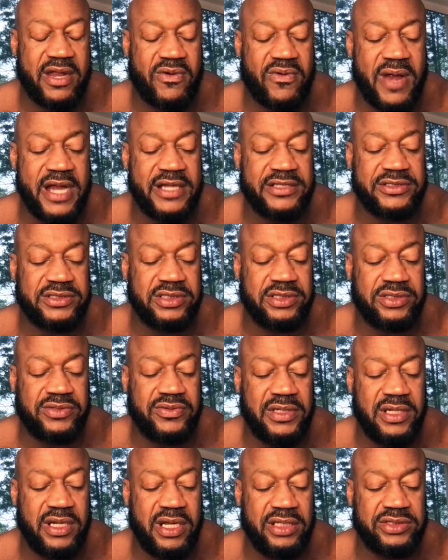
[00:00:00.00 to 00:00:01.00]
Chrysler
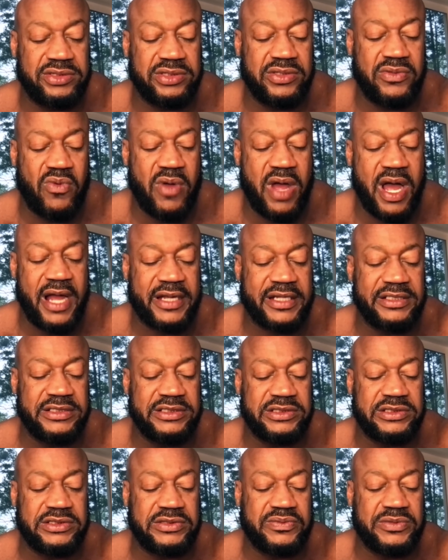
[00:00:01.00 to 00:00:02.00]
300.
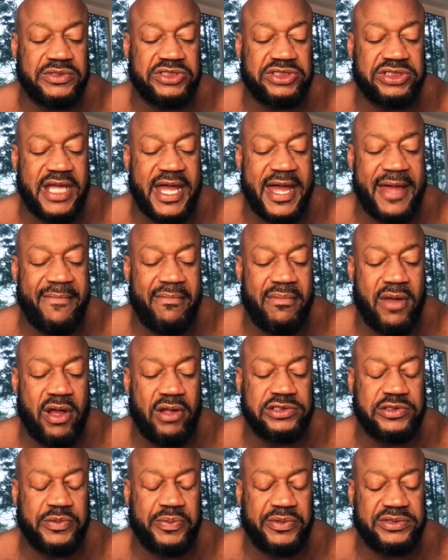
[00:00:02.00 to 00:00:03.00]
Watkins was shot
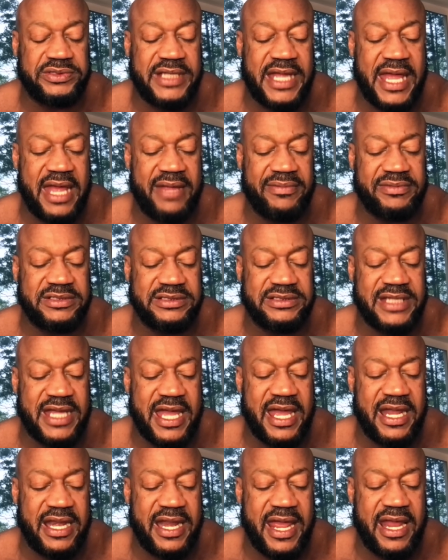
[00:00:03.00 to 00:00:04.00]
multiple times and
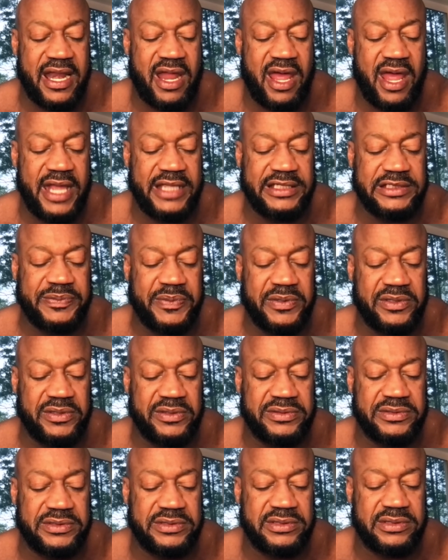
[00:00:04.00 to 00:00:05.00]
died at a hospital.